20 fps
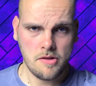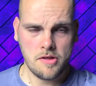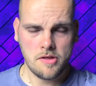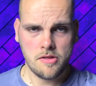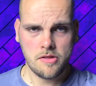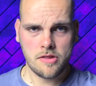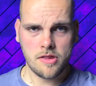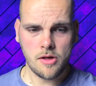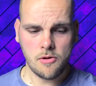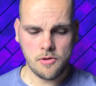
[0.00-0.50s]

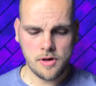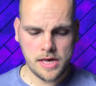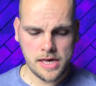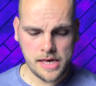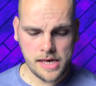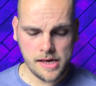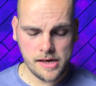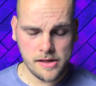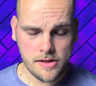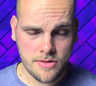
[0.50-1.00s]
So
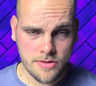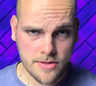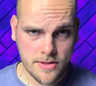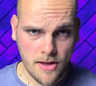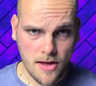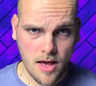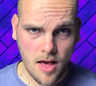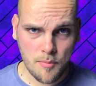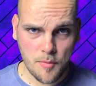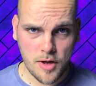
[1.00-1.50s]
Kier
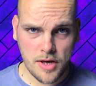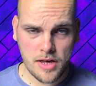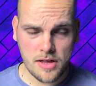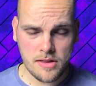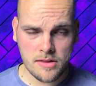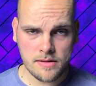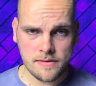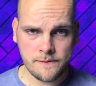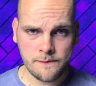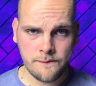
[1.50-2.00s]
Starmer
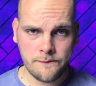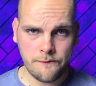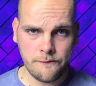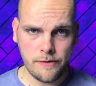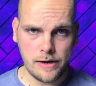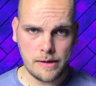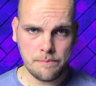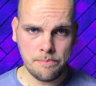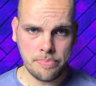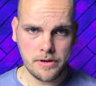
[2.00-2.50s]
is a
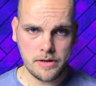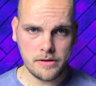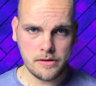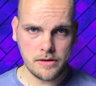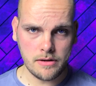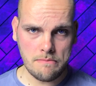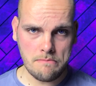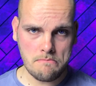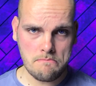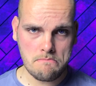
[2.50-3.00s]

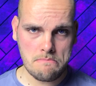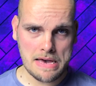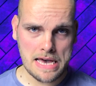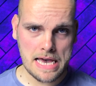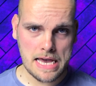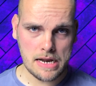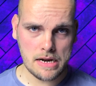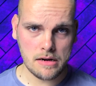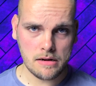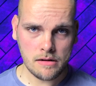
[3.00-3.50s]
flippant
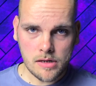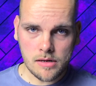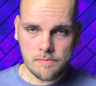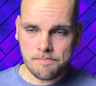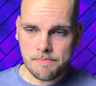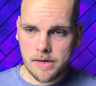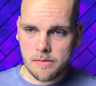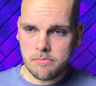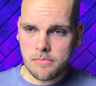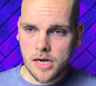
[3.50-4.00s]
man.
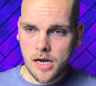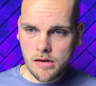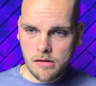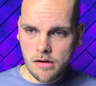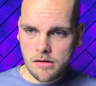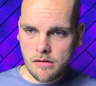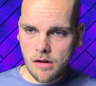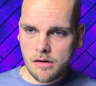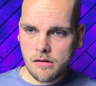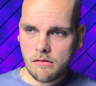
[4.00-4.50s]

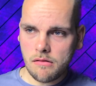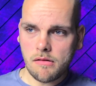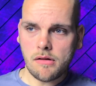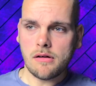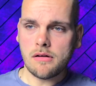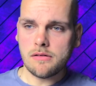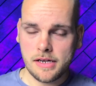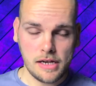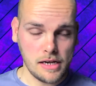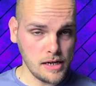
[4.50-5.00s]

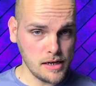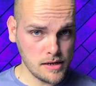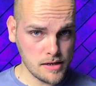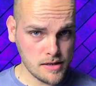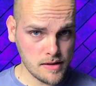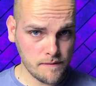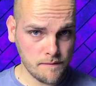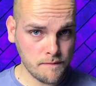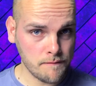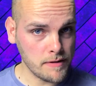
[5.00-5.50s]
He is
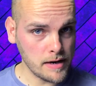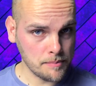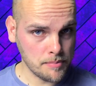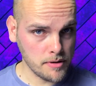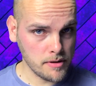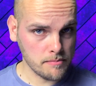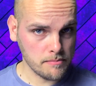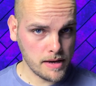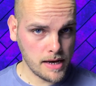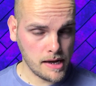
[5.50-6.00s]
a
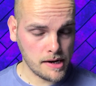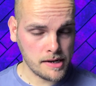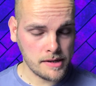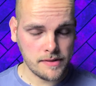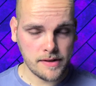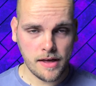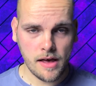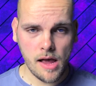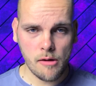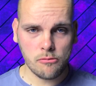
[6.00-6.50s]
flippant man.
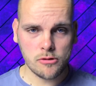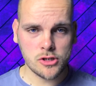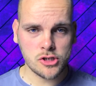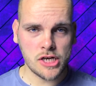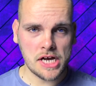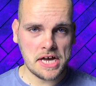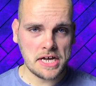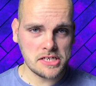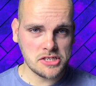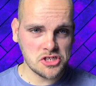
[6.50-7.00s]
The guy will
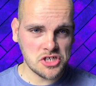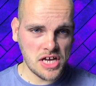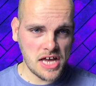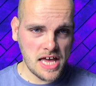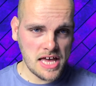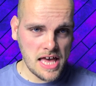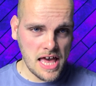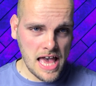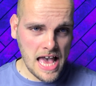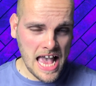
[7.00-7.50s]
change
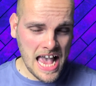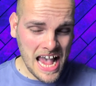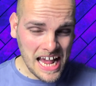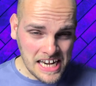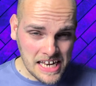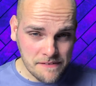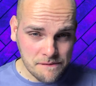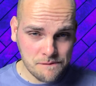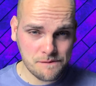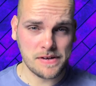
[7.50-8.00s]

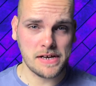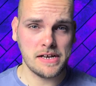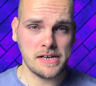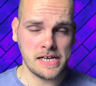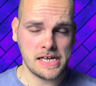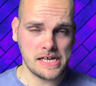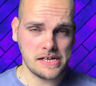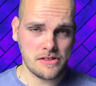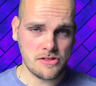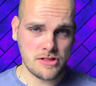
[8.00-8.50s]
anything
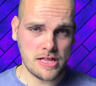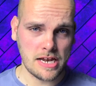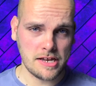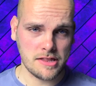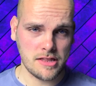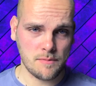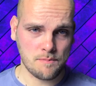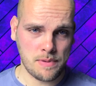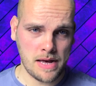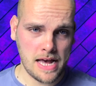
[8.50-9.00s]
he has said
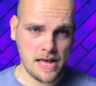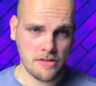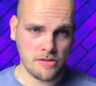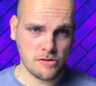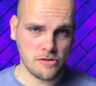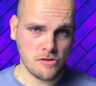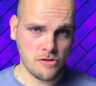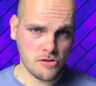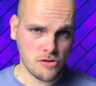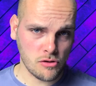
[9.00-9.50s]
in the past
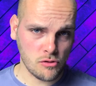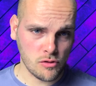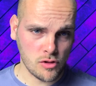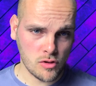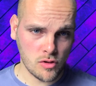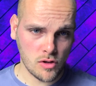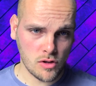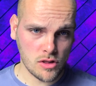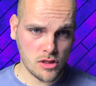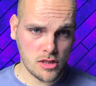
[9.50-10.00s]
to
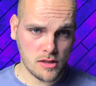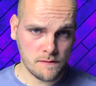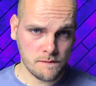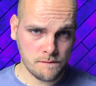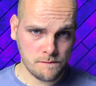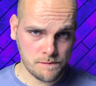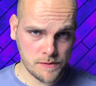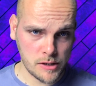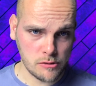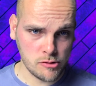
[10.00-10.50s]
suit the
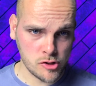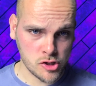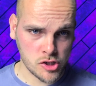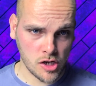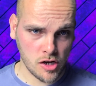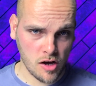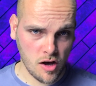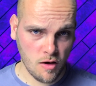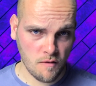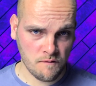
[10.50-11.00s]

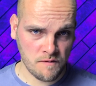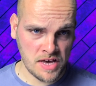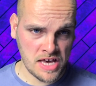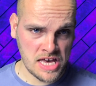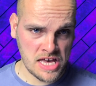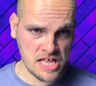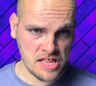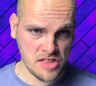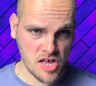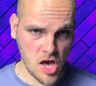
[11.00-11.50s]
future of
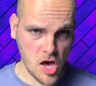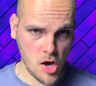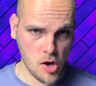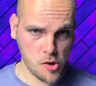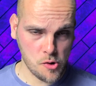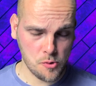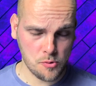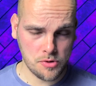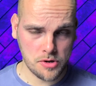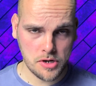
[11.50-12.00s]
his
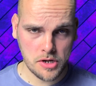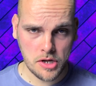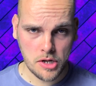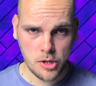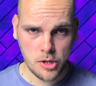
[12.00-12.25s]
own